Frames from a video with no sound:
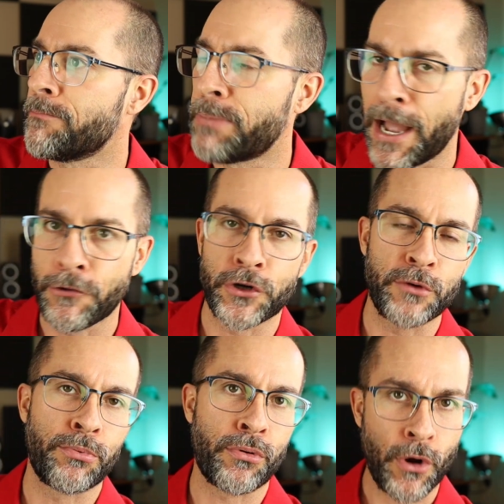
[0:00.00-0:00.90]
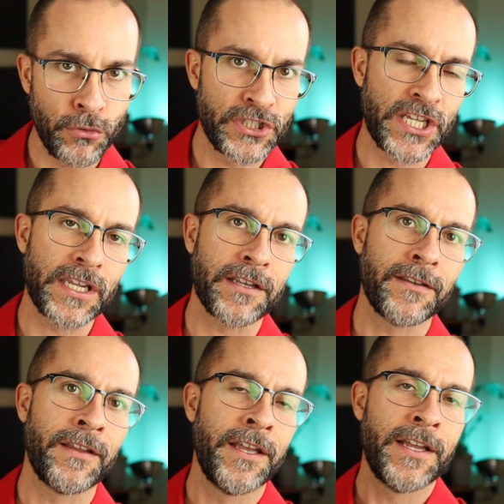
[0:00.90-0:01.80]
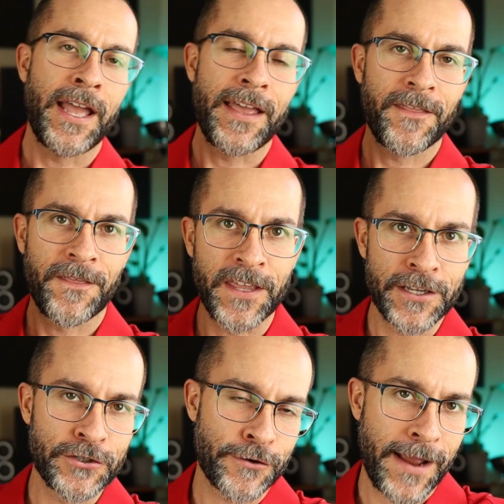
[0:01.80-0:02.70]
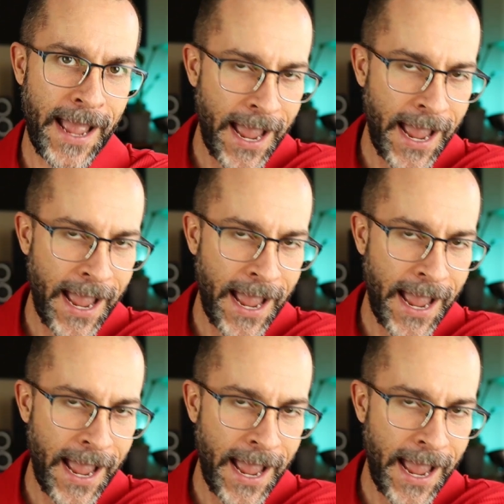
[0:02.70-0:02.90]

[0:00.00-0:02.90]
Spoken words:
powdered protein things you're